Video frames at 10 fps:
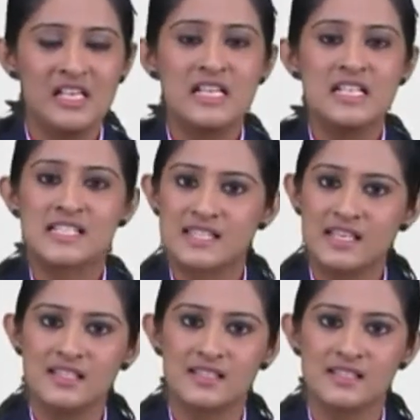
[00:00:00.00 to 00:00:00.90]

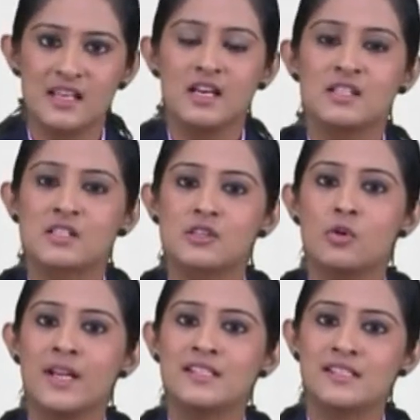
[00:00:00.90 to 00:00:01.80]
Since slow
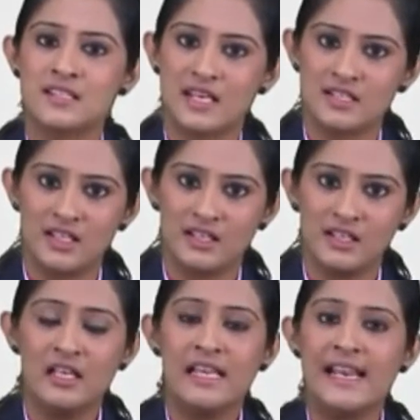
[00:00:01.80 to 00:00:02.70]
and steady
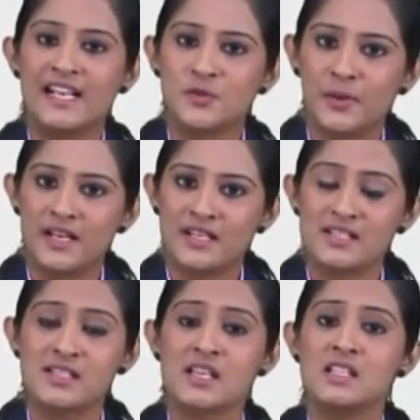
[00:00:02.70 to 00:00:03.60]

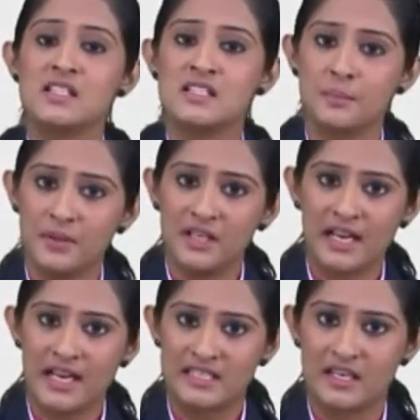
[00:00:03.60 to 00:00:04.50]
expresses a similar
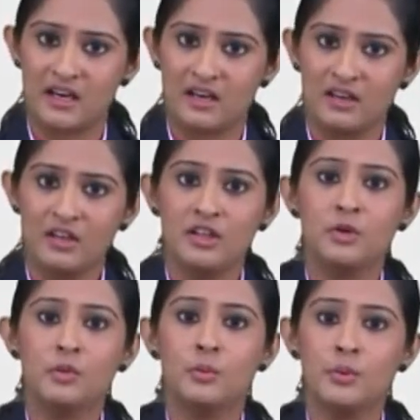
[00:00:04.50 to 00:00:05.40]
idea,
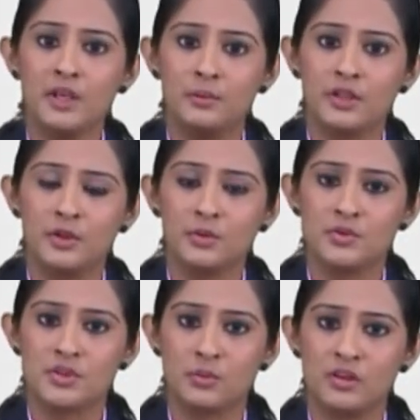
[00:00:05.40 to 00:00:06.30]
we will use
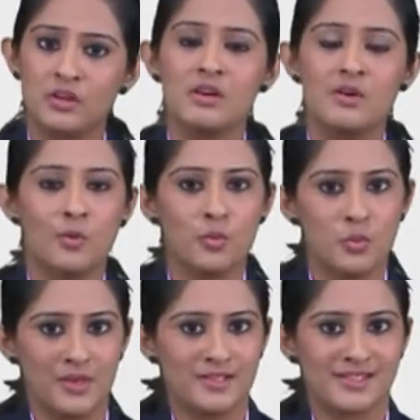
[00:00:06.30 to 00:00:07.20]
the word
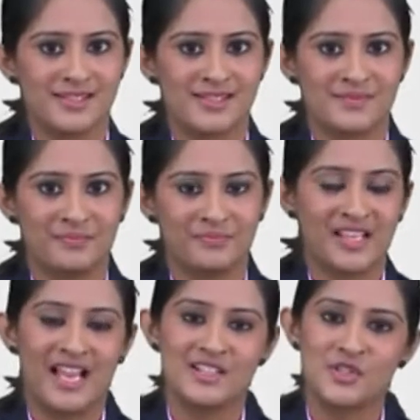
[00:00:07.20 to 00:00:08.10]
wins.
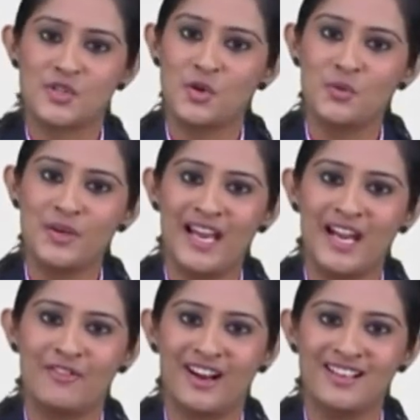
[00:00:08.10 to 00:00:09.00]
And so we have
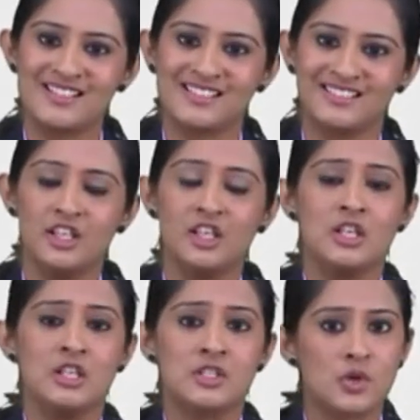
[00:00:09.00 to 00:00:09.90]
our answer,
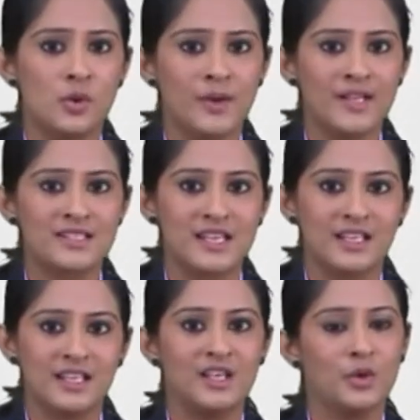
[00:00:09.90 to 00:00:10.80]
slow and
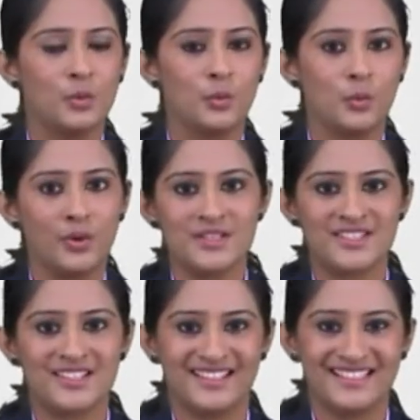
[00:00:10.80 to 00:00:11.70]
steady wins the
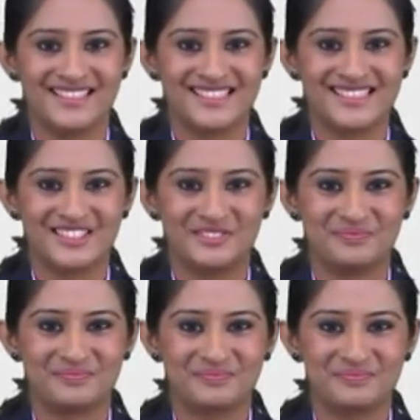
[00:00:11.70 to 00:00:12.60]
race.
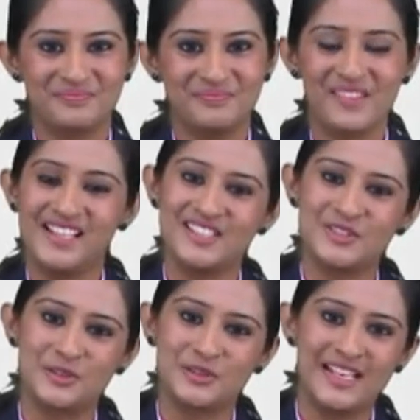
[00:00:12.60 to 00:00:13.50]
Let's go
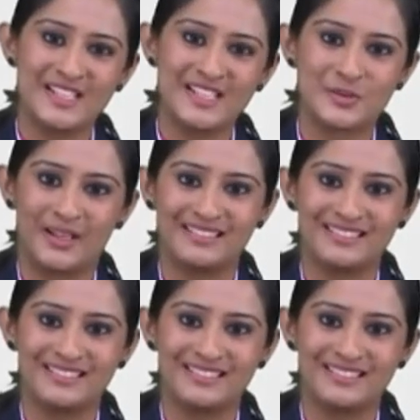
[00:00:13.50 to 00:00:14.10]
to the next one.